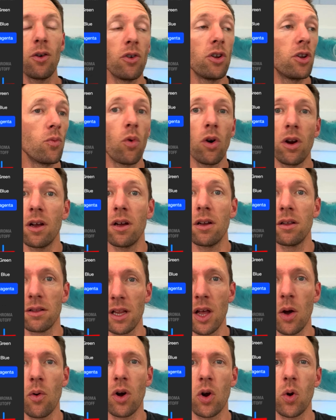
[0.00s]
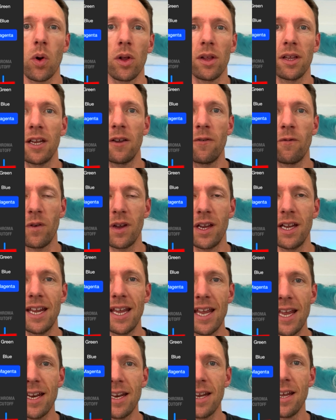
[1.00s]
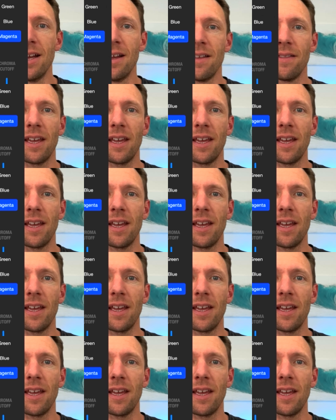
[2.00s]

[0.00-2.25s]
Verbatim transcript: or you want a lower quality feed in,